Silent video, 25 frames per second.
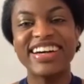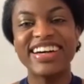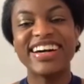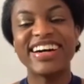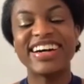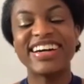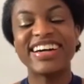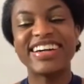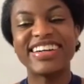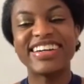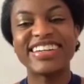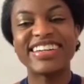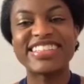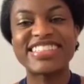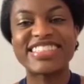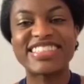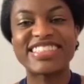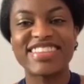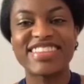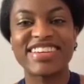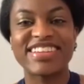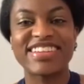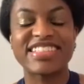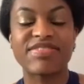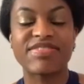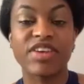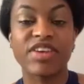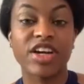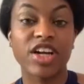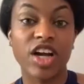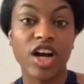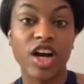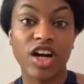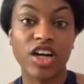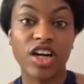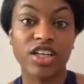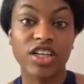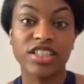It's very
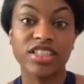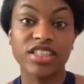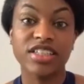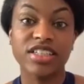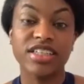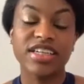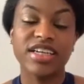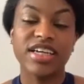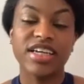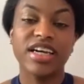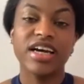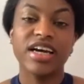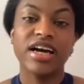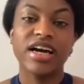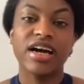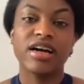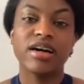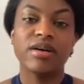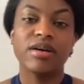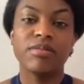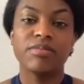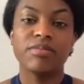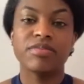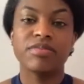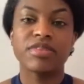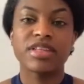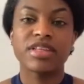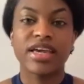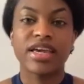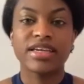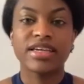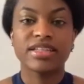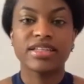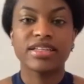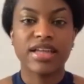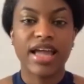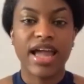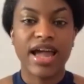hard. And
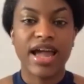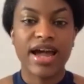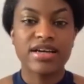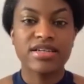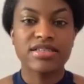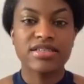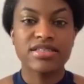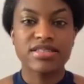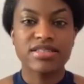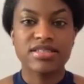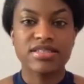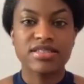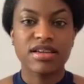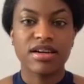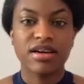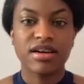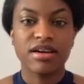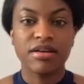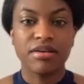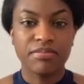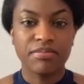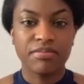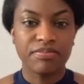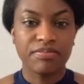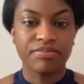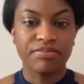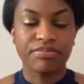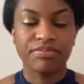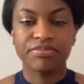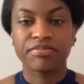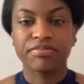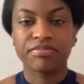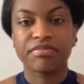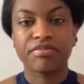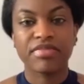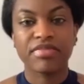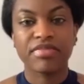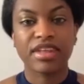as
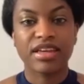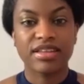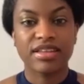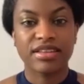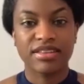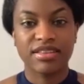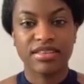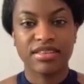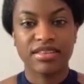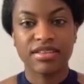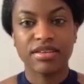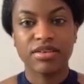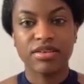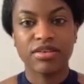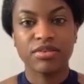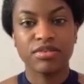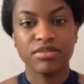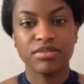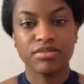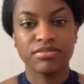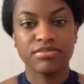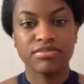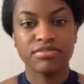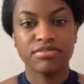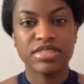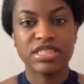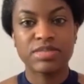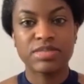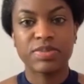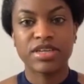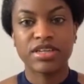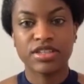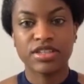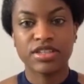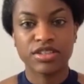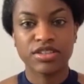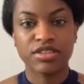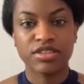the
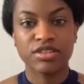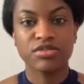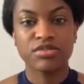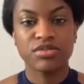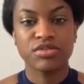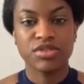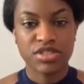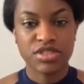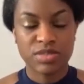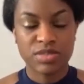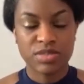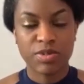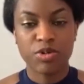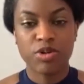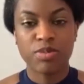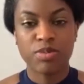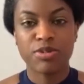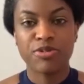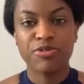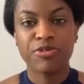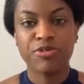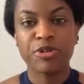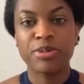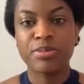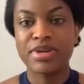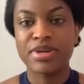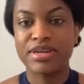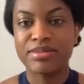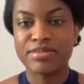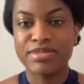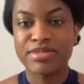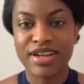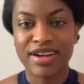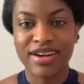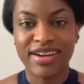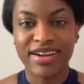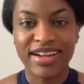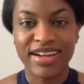speaker who just spoke before me, I'm
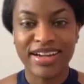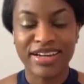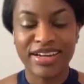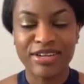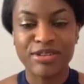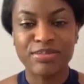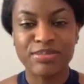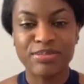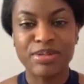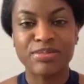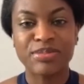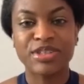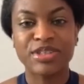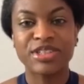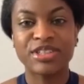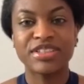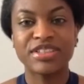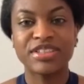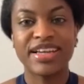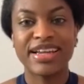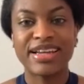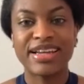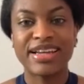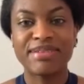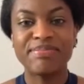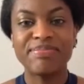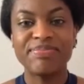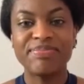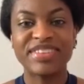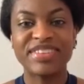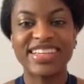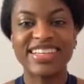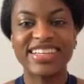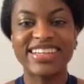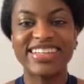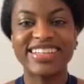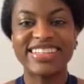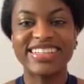sorry, I don't remember your name,
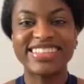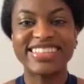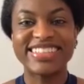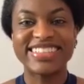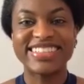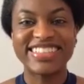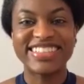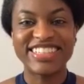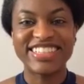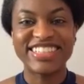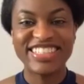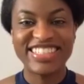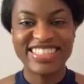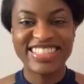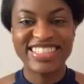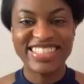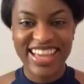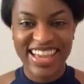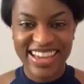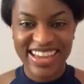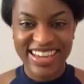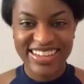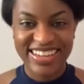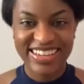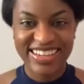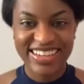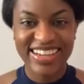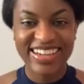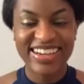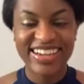just said,